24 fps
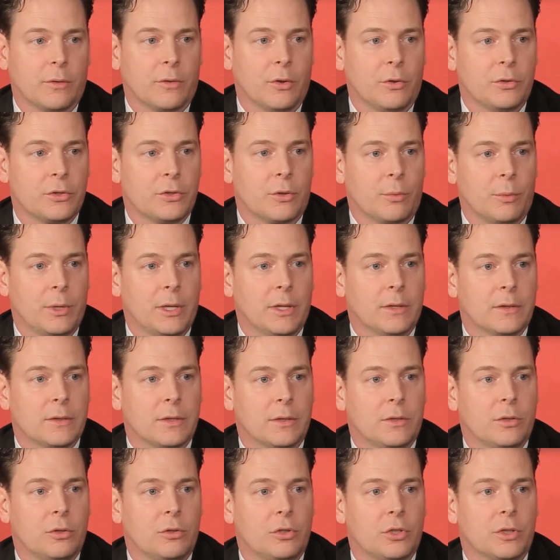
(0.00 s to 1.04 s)
of those three
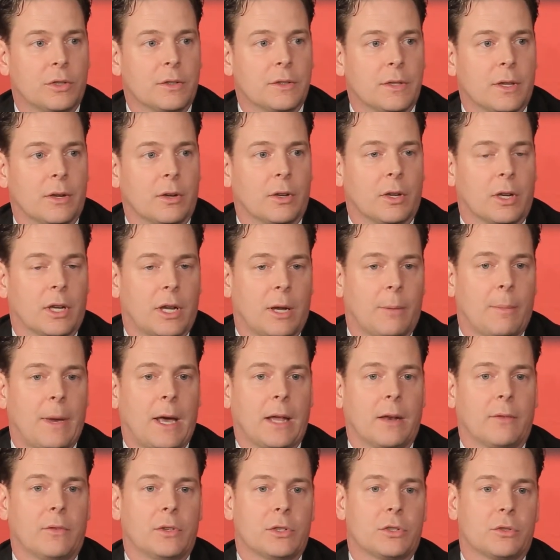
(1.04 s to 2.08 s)
institutions that are going to come
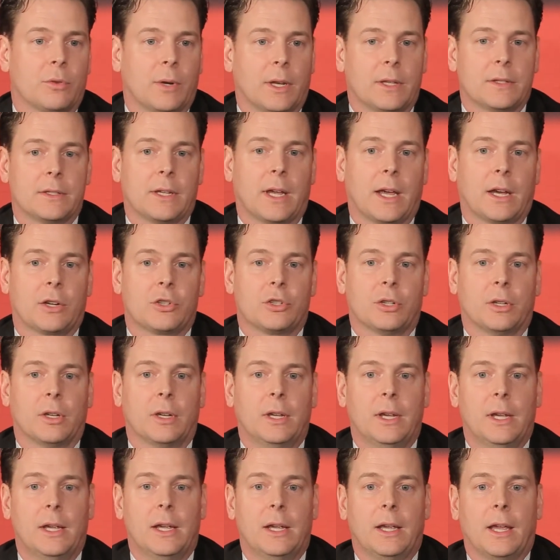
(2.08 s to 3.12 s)
out of this transaction.